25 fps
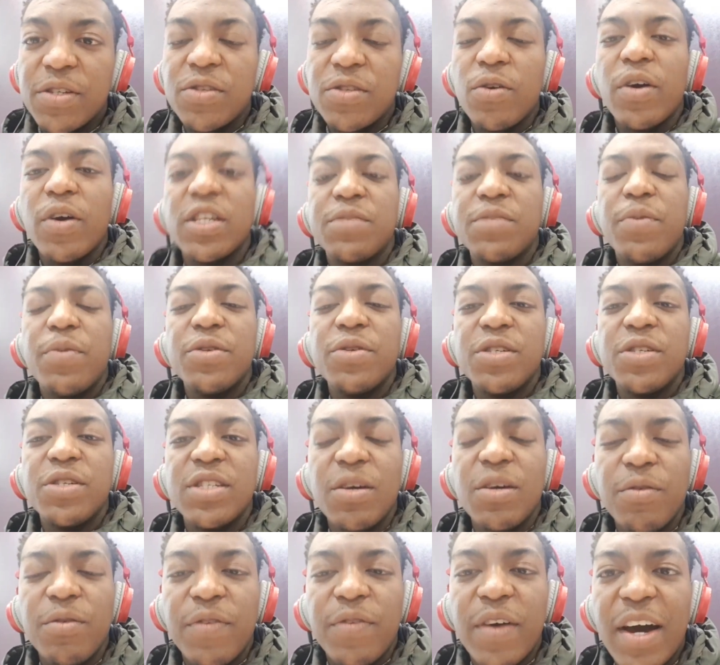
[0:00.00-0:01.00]
So experiences
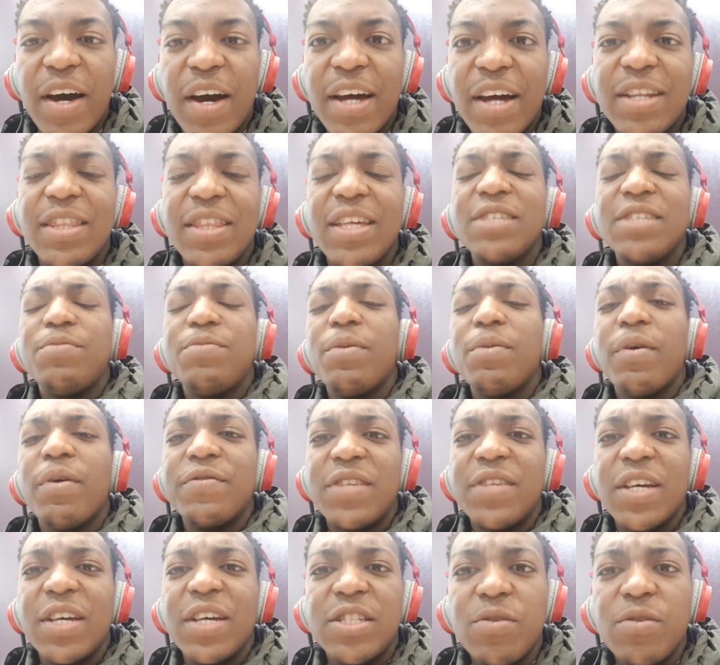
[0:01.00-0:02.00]
that we've had, things people
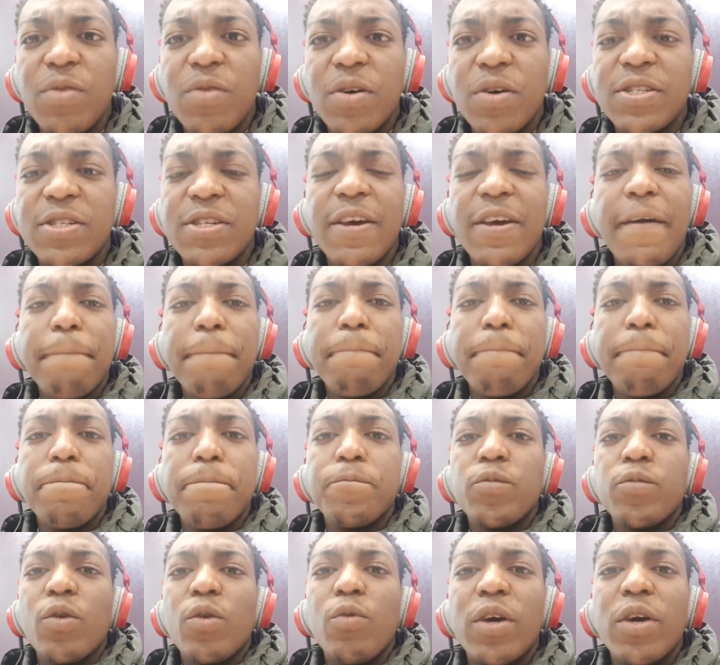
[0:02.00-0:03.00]
have said to us,
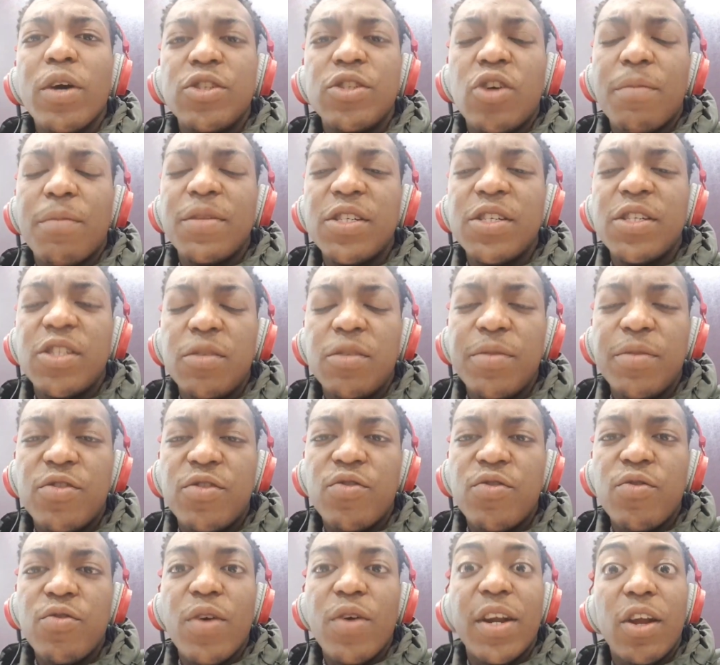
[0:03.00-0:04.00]
we adopt these to be
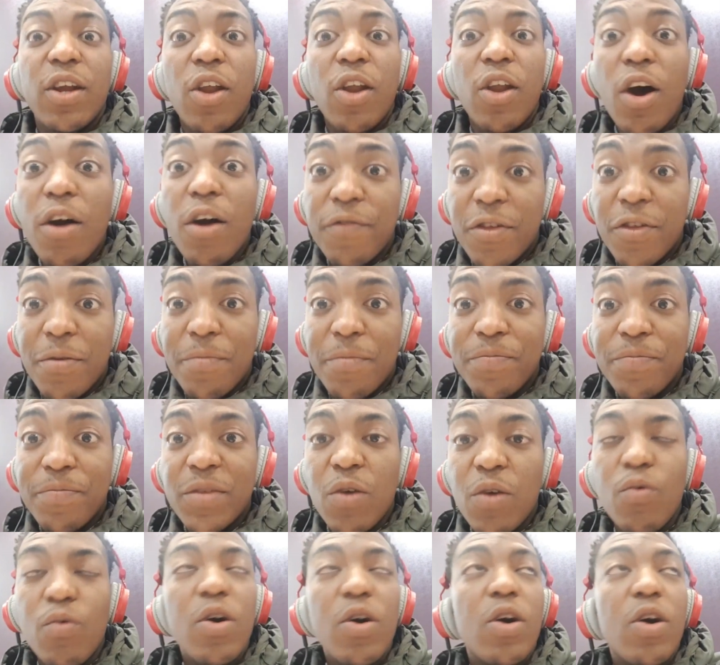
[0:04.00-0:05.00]
true, and a lot of them
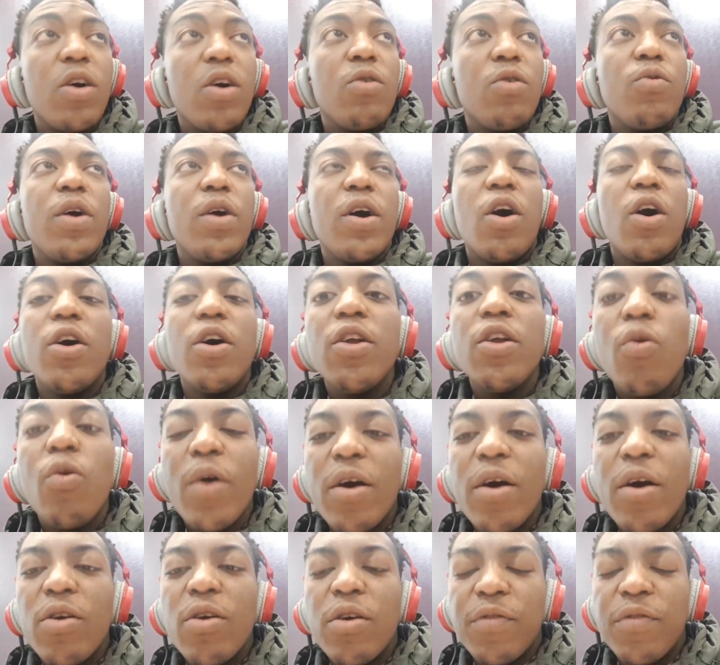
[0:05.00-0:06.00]
we're
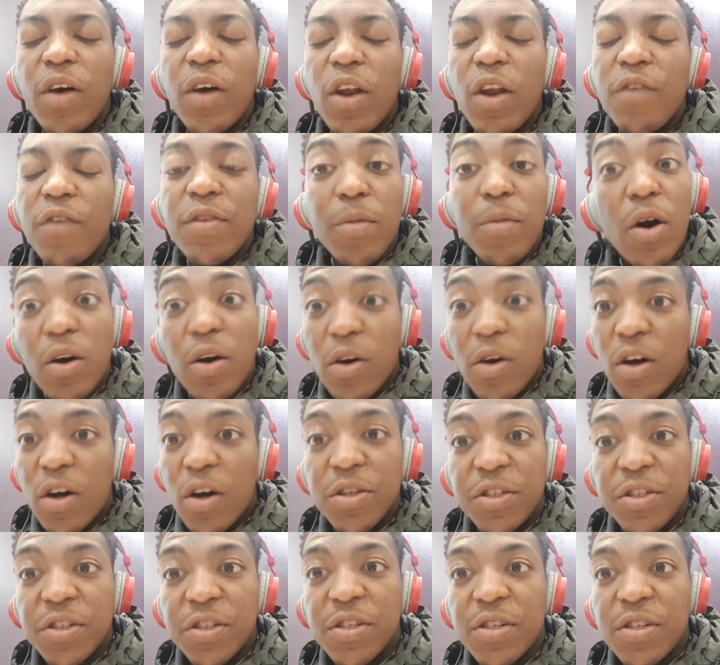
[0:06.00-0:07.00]
unaware of. A lot of them are
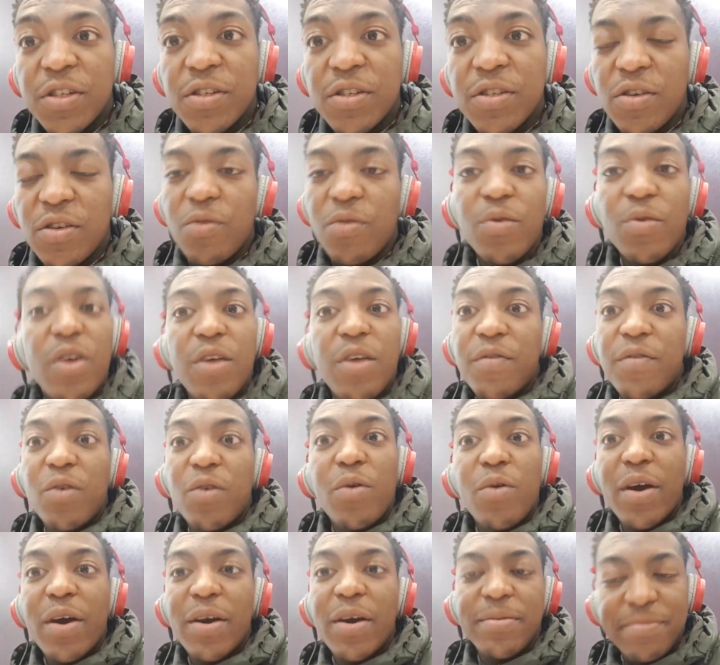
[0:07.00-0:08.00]
unconscious, so we're not even
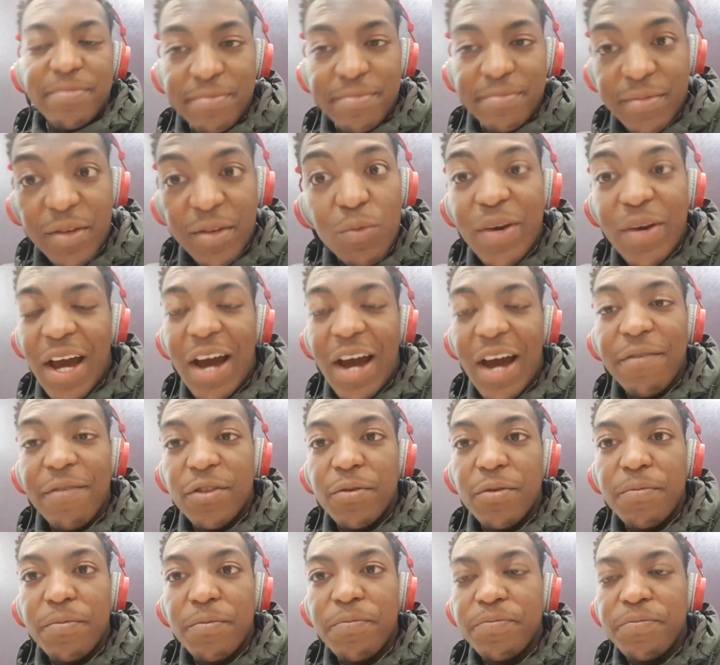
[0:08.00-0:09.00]
aware we have
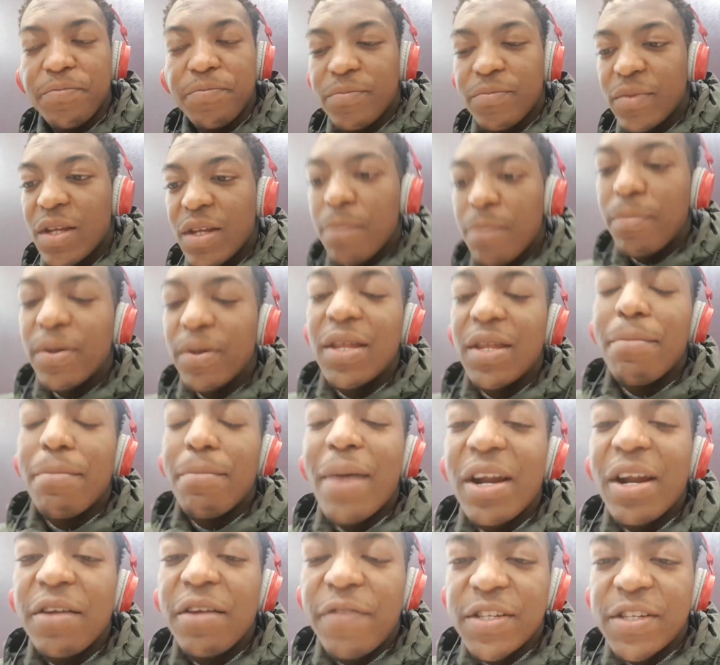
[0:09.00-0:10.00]
them, but they're
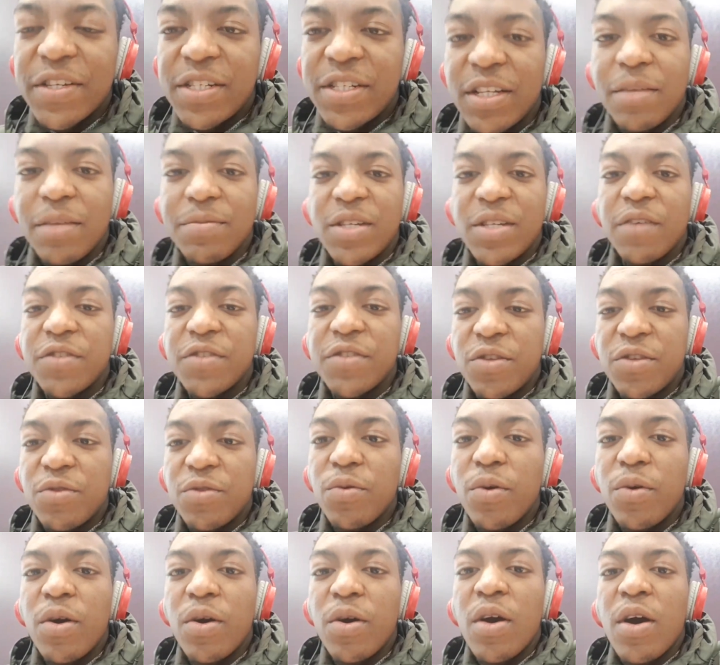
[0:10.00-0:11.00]
manifesting themselves
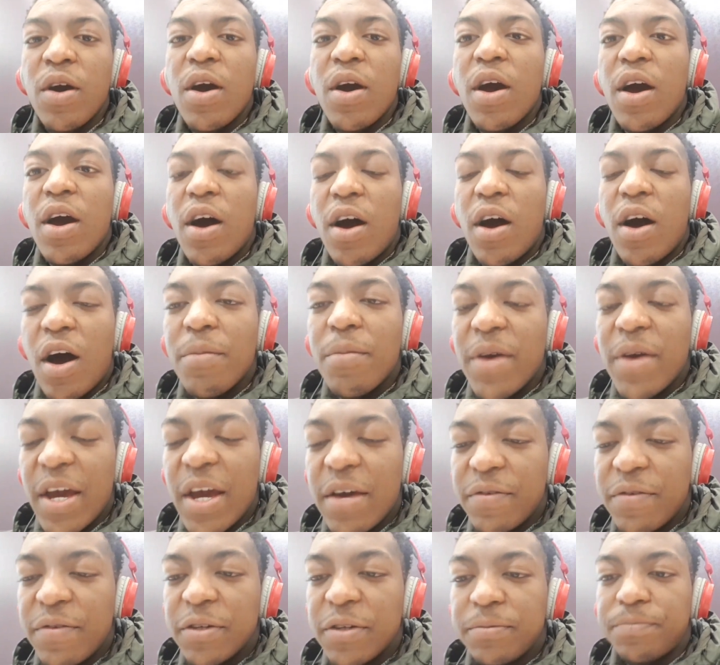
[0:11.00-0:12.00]
through our
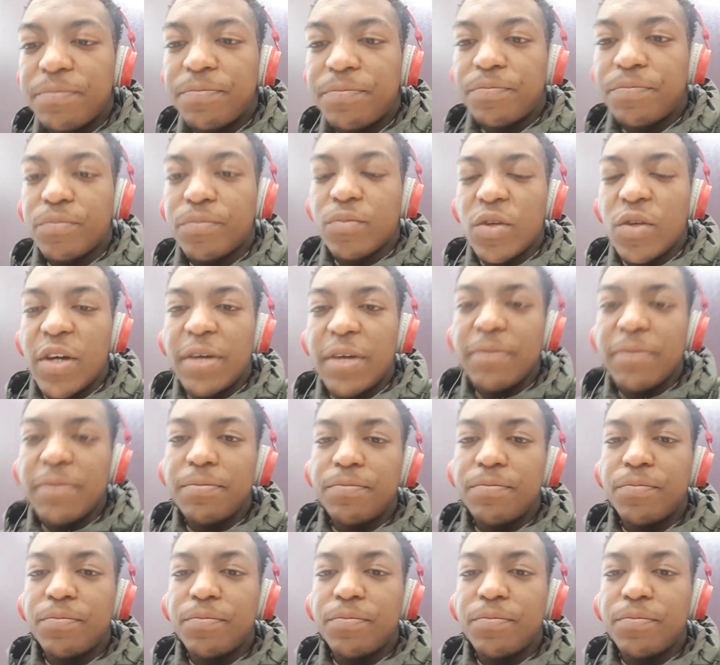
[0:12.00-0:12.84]
behavior. Okay,